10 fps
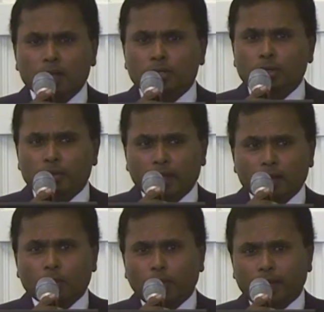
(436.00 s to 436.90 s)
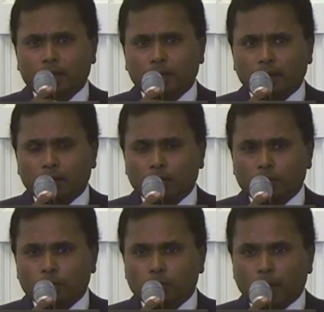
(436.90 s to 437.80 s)
So real quick,
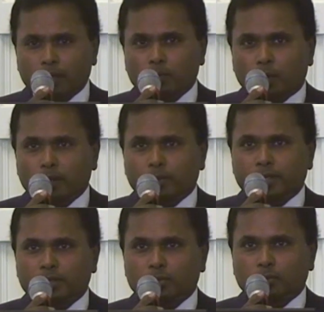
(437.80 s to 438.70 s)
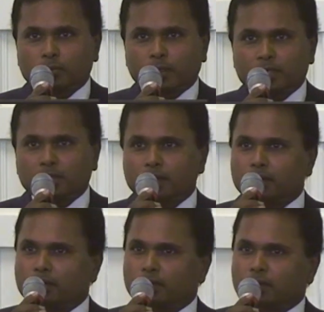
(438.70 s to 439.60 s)
what's
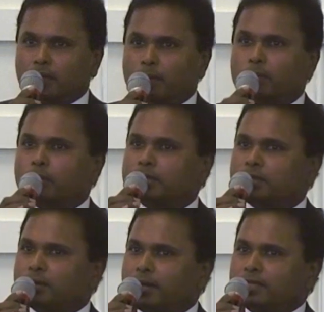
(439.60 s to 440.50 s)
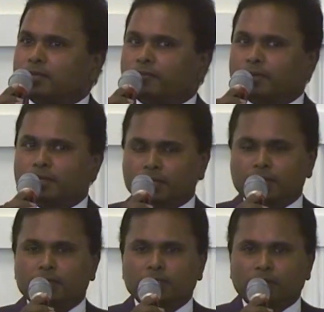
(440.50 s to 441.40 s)
the number one reason for the
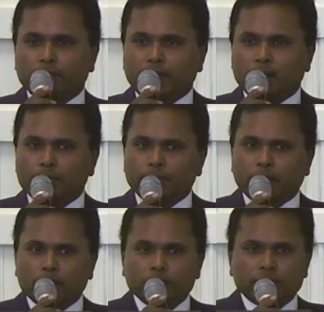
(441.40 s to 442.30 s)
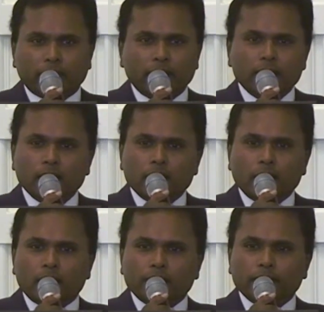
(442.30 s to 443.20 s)
success of my company? I would say
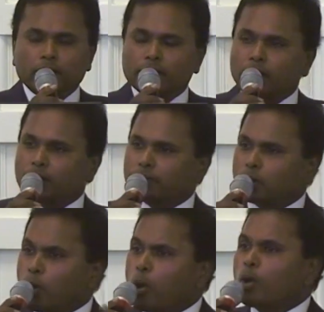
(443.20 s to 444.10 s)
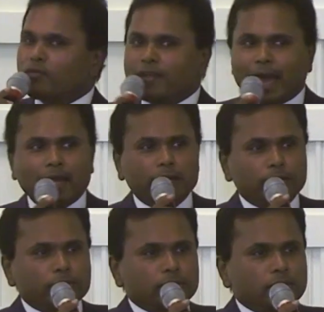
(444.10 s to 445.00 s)
the core
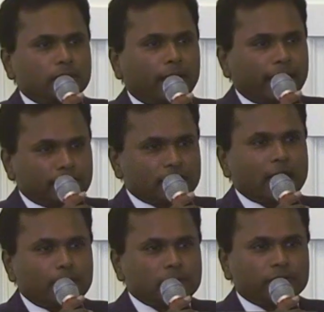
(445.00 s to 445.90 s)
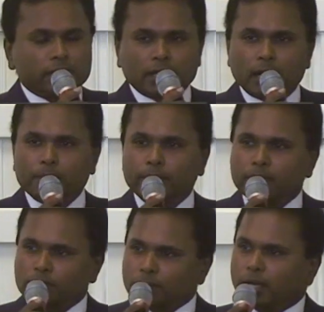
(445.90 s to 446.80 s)
values that I established for the
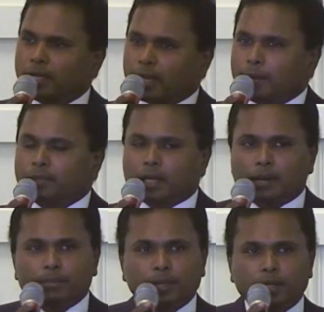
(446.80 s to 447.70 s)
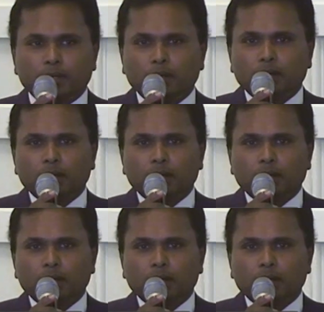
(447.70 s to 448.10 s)
companies really help the company,